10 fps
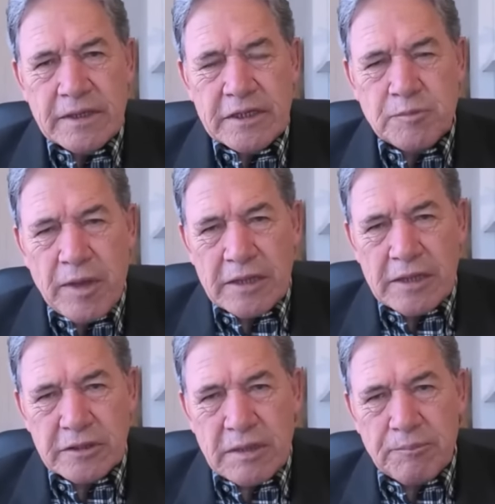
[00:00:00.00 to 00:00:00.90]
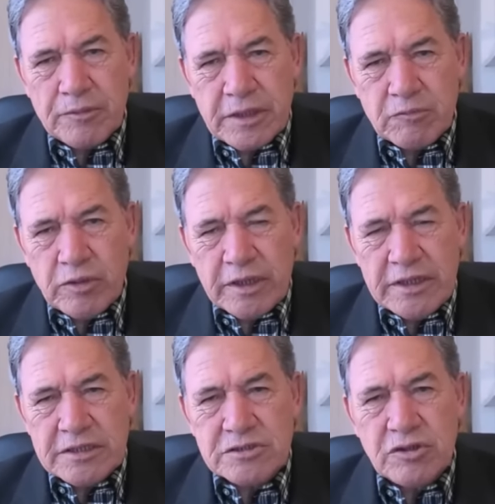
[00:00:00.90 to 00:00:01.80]
And he's parked it up on that
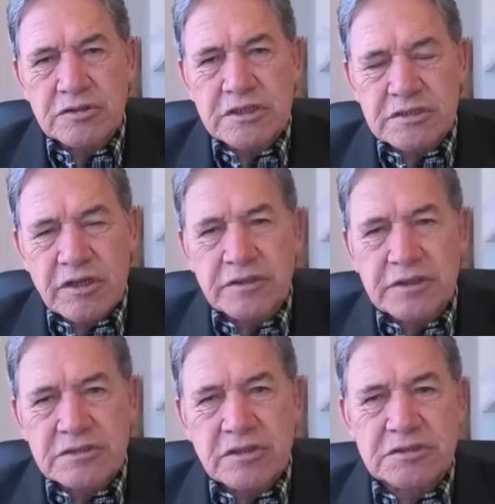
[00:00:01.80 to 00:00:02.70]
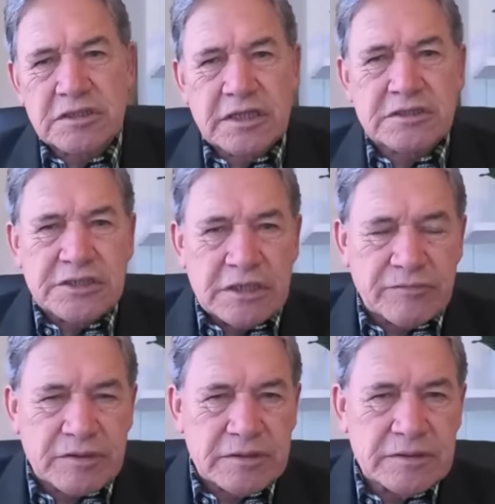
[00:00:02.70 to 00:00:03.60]
way. He's not disowned it. He's not said that's the end
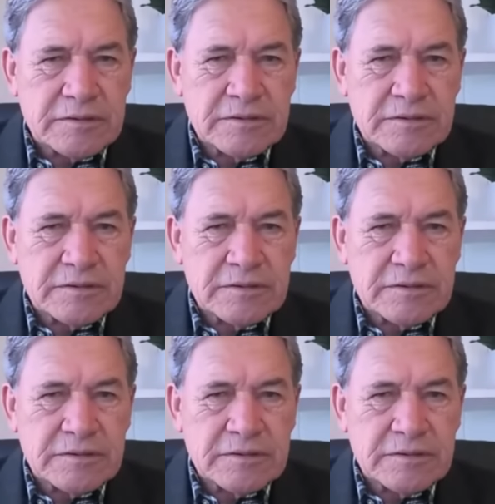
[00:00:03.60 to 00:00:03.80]
of it.